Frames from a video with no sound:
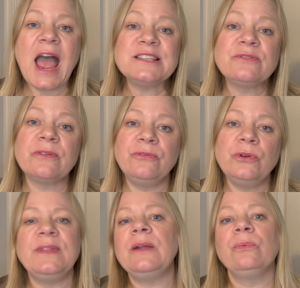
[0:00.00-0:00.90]
As for
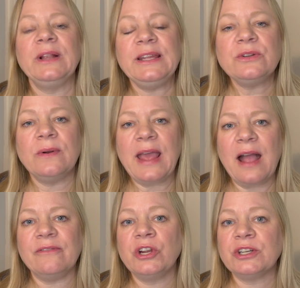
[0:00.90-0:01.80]
food, they really don't
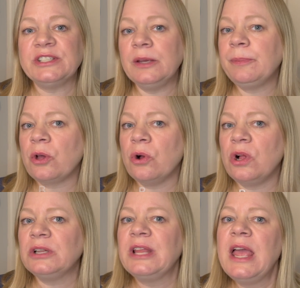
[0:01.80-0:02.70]
have your
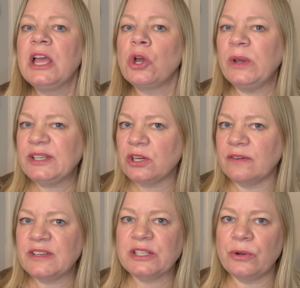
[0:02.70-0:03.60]
typical quick
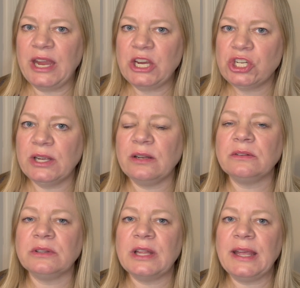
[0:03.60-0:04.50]
service location
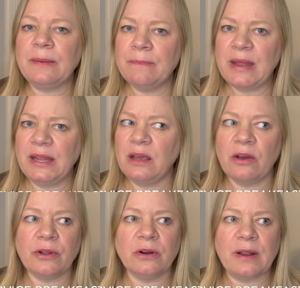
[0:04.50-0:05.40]
like many
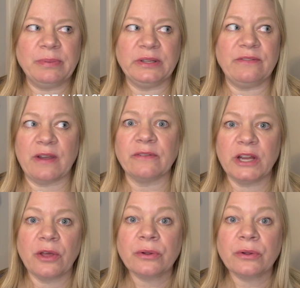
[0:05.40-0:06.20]
other, I believe every other